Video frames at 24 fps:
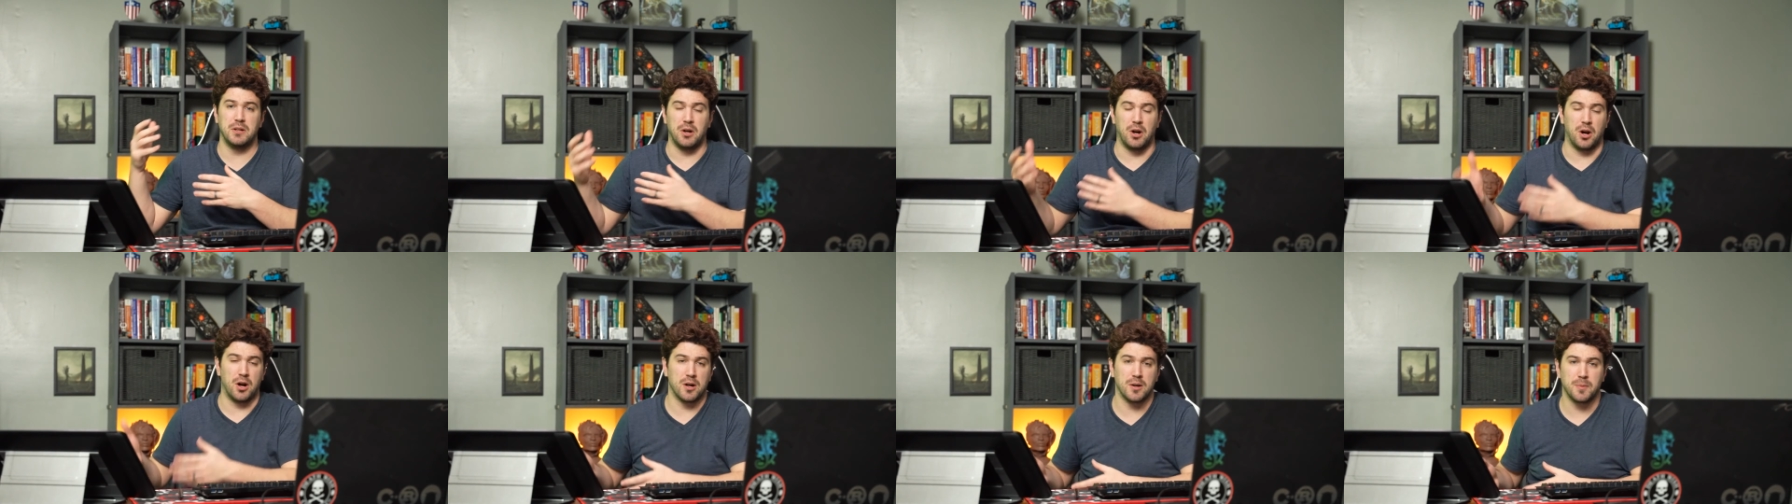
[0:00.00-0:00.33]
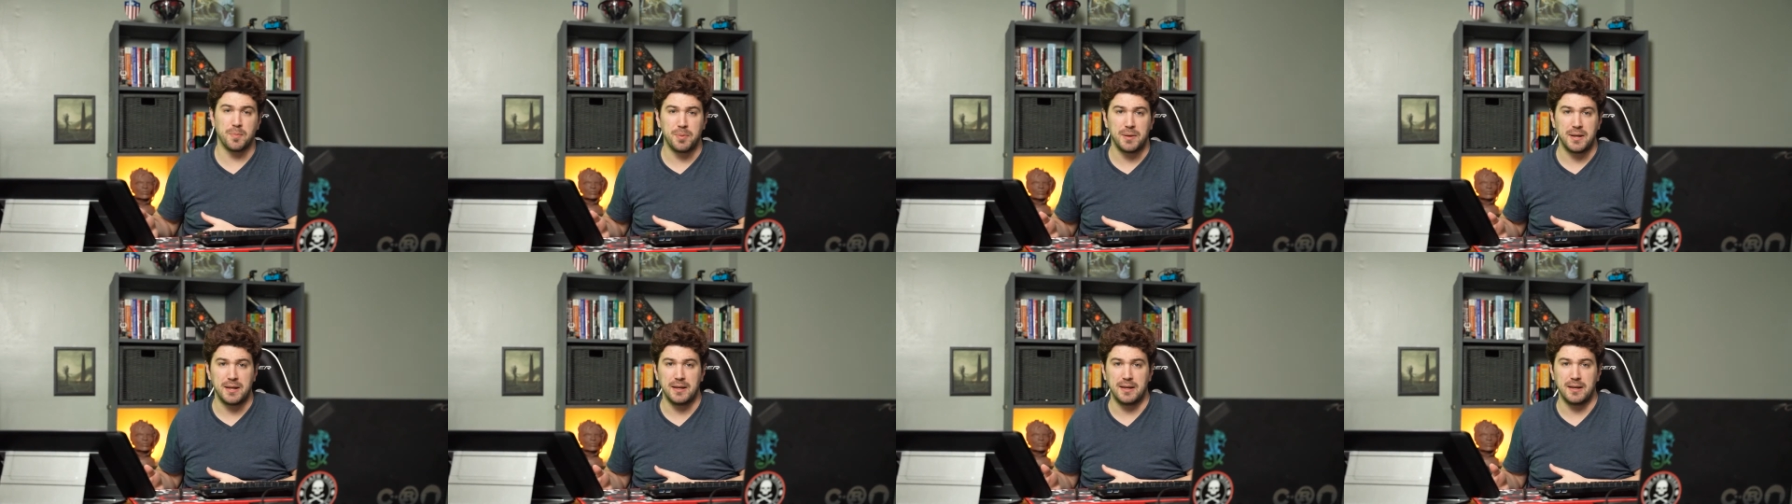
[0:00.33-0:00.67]
an
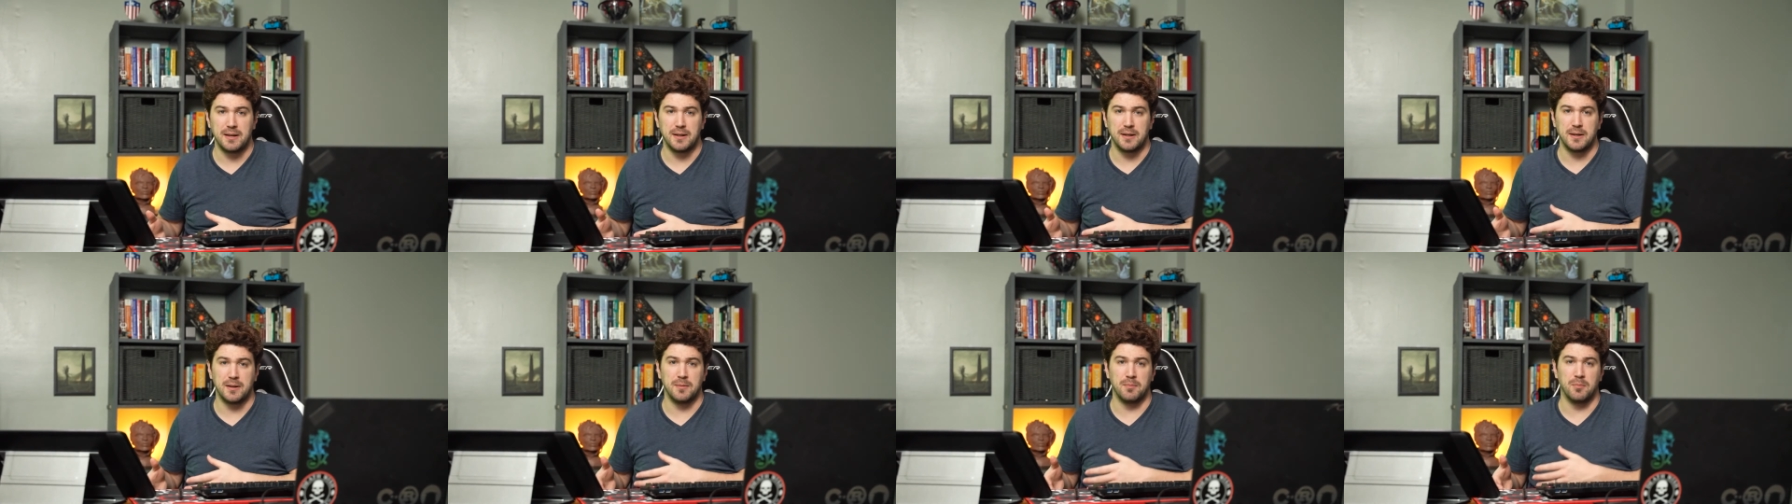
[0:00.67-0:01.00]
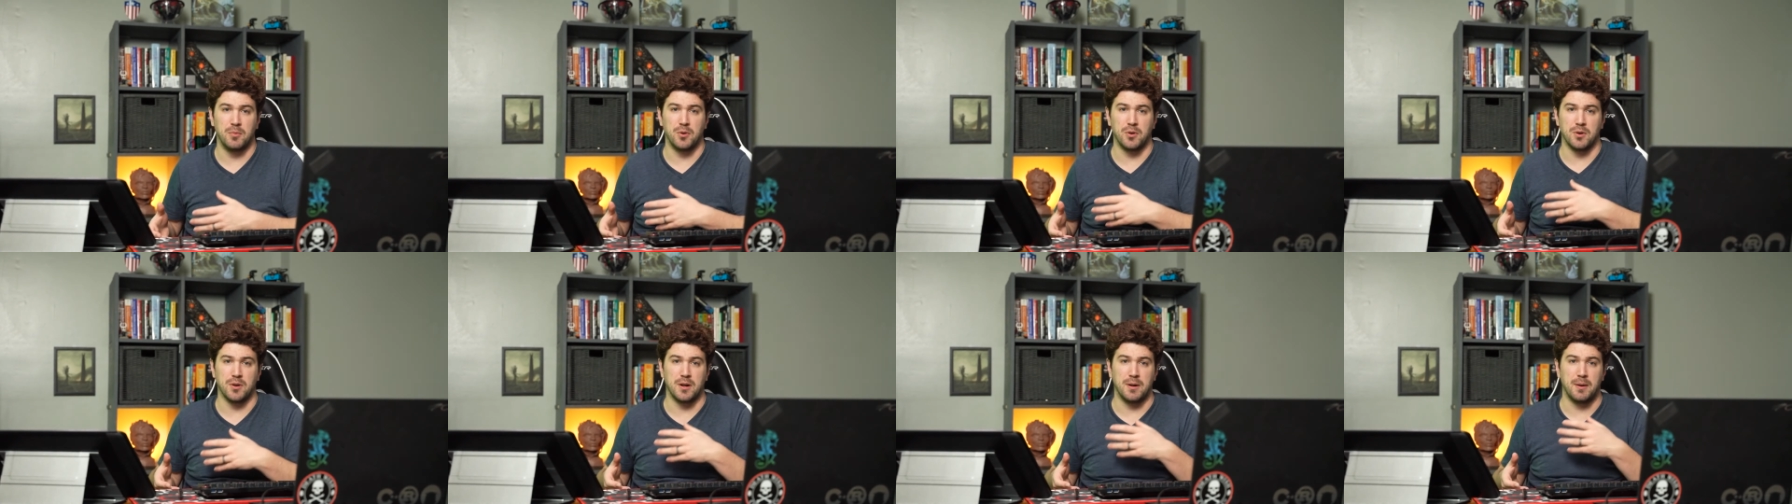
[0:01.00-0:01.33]
RPM
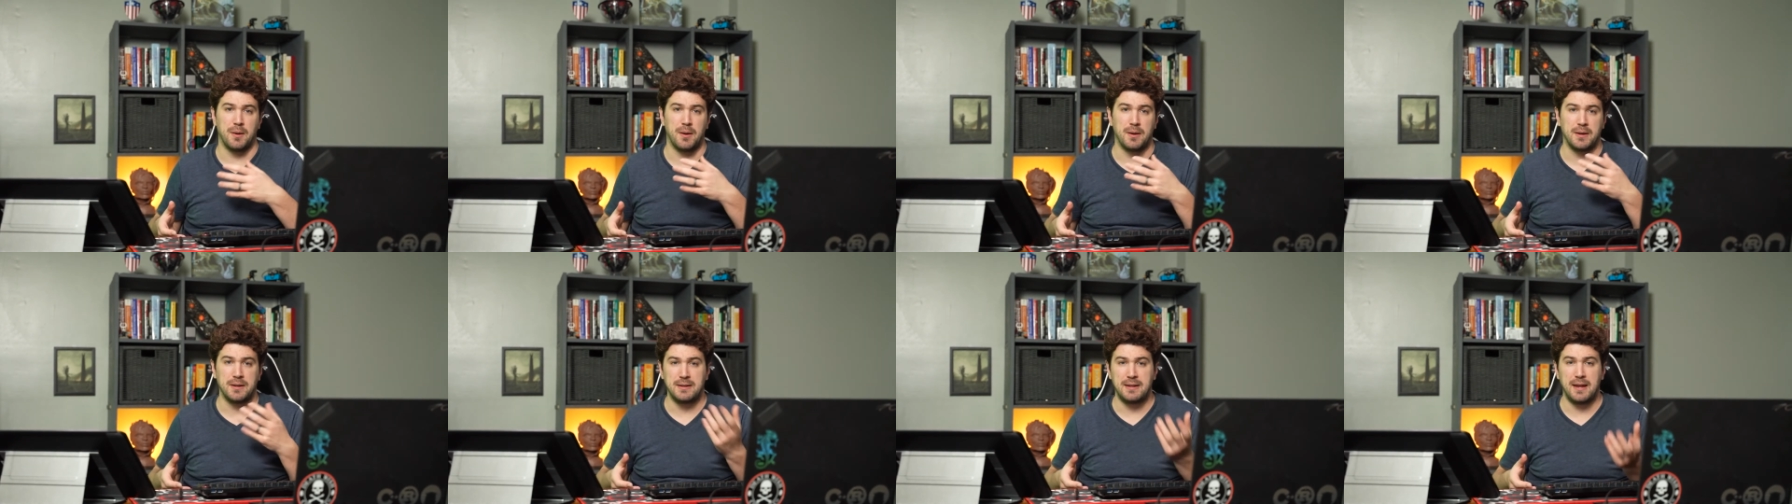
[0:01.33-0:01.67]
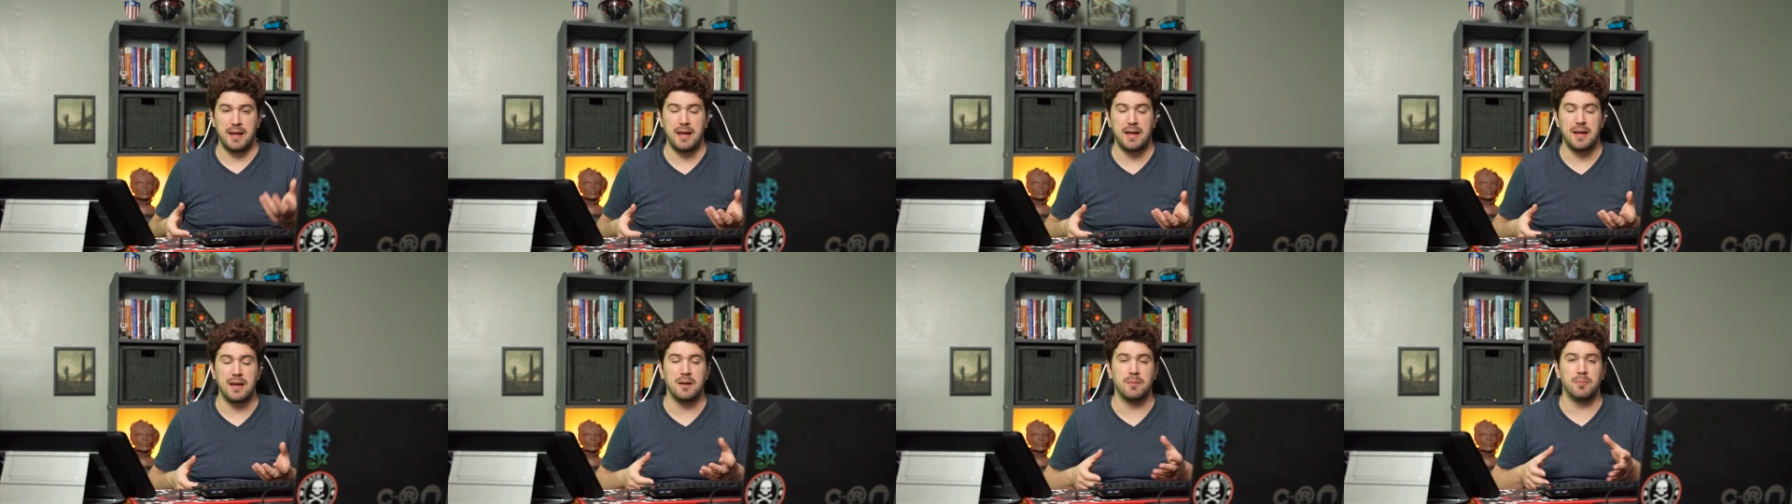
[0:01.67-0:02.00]
or a
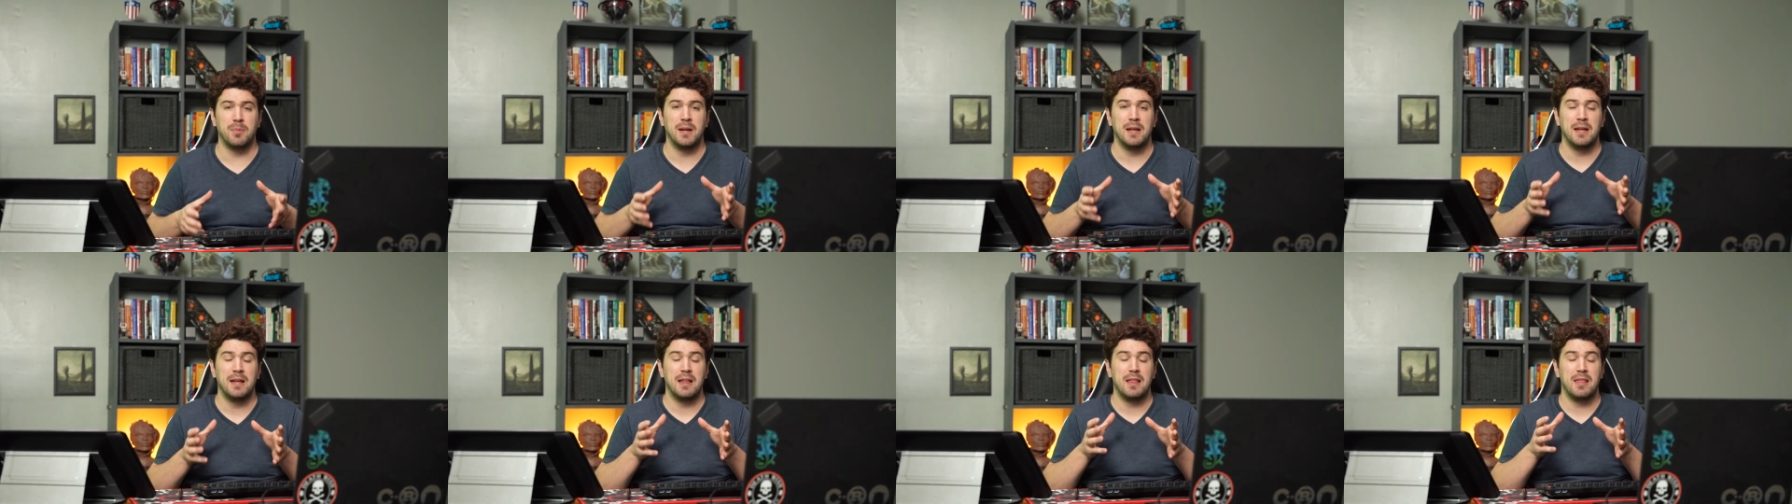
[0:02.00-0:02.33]
deb,